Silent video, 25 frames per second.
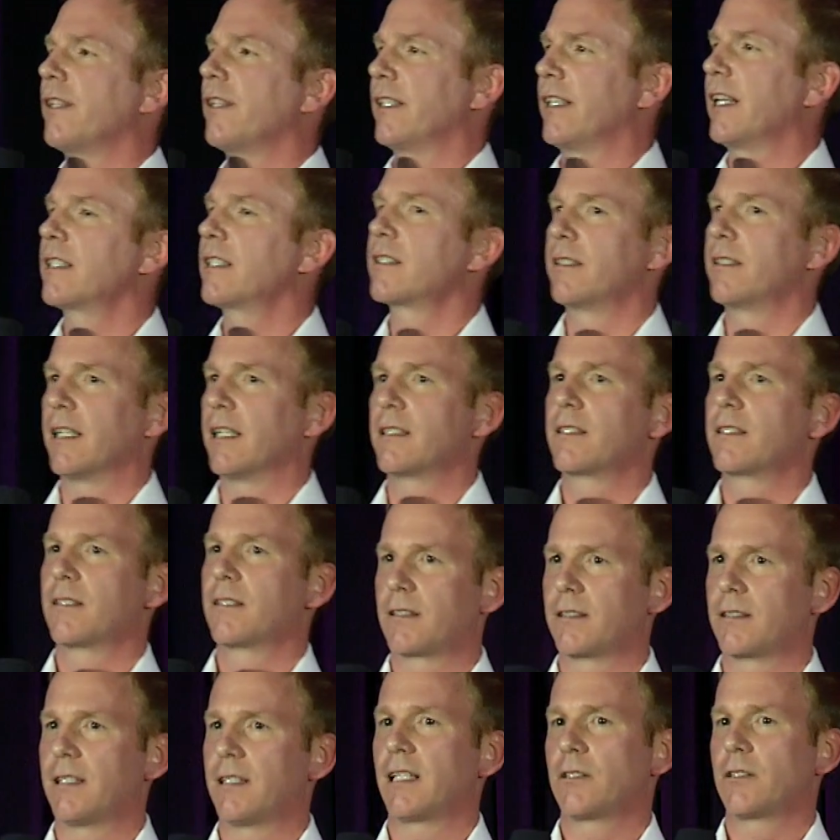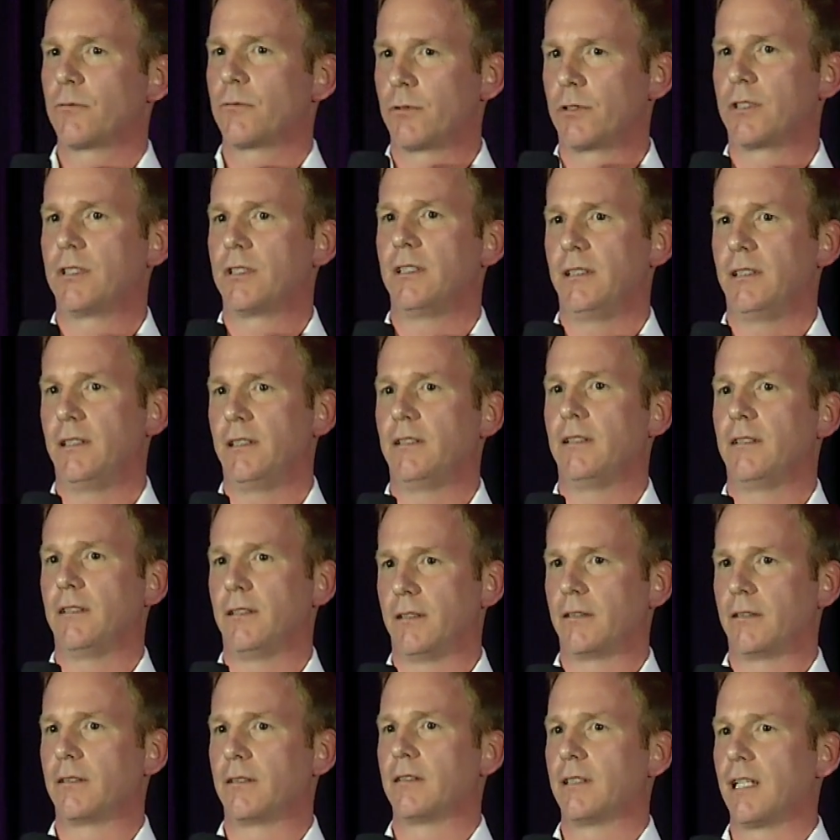That's that's that was the
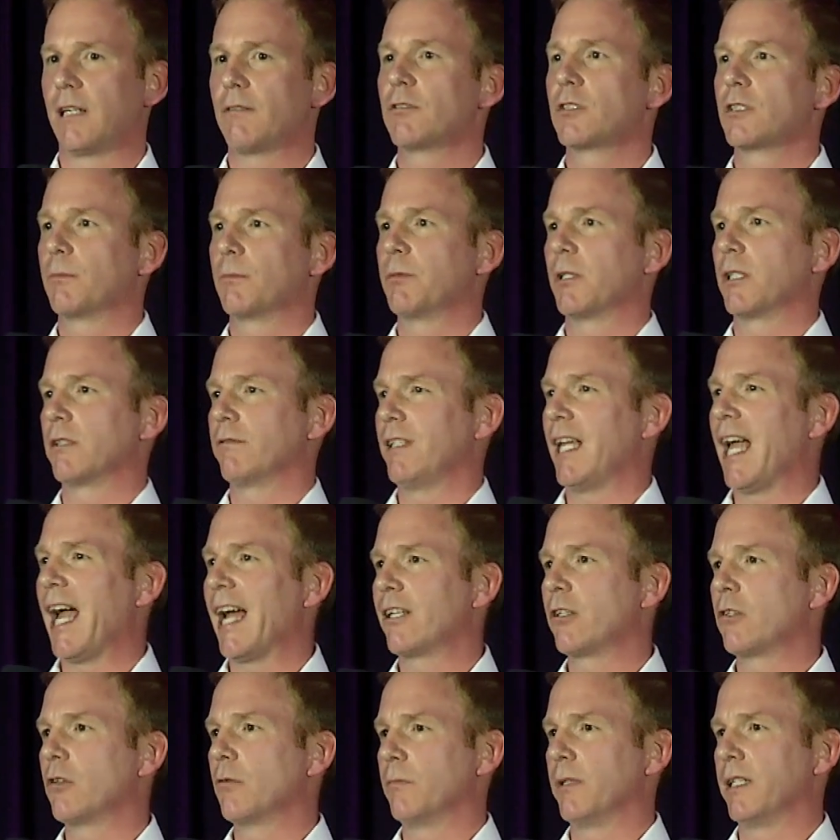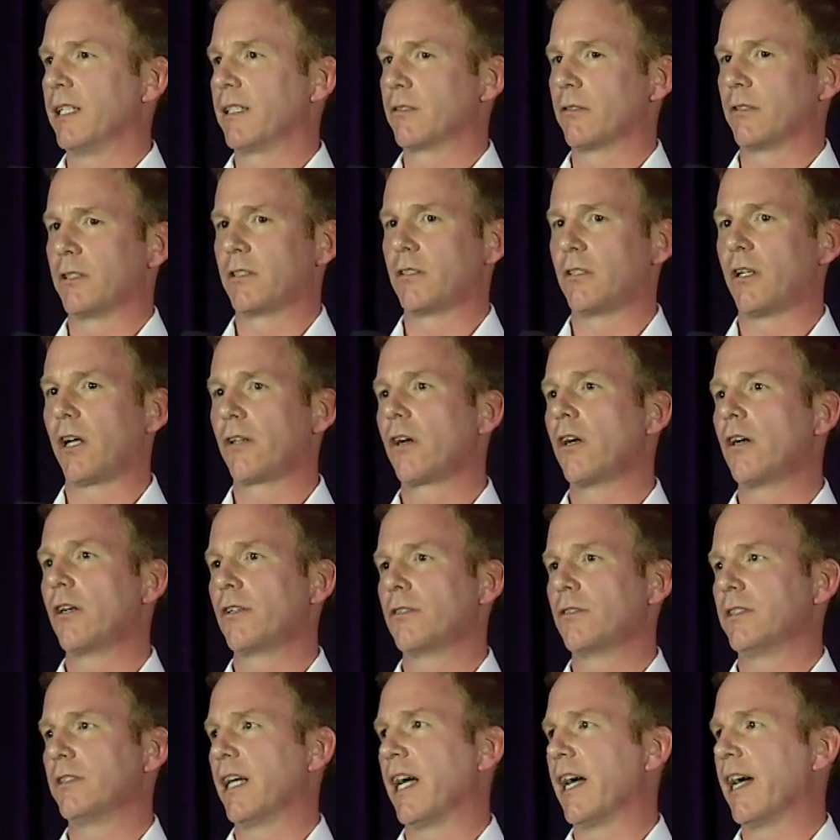that was the part we had to make. So it's not hard
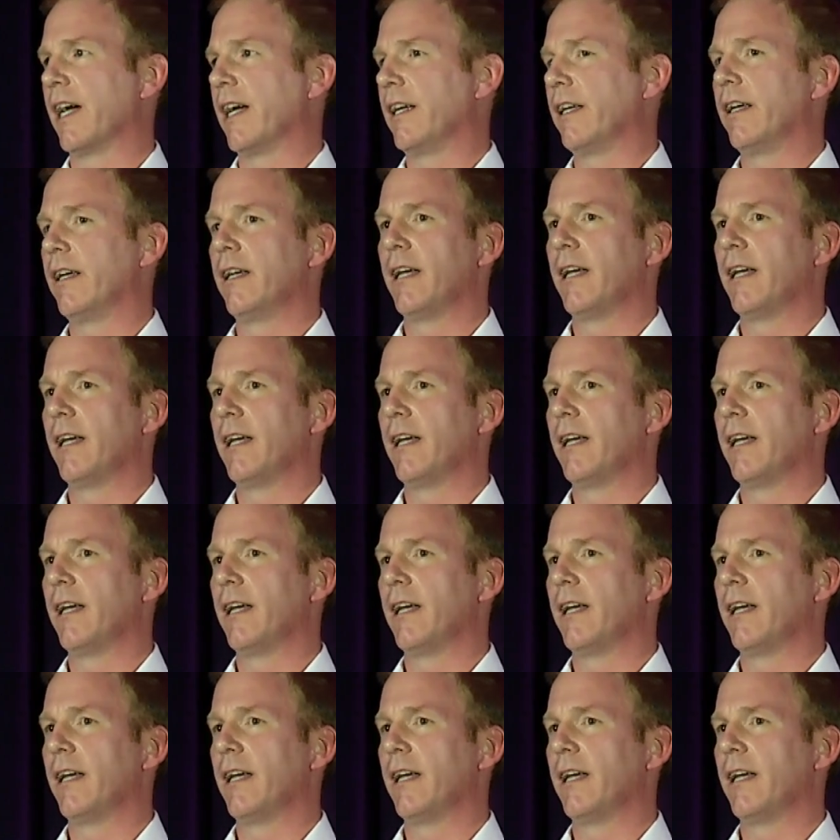on the eye.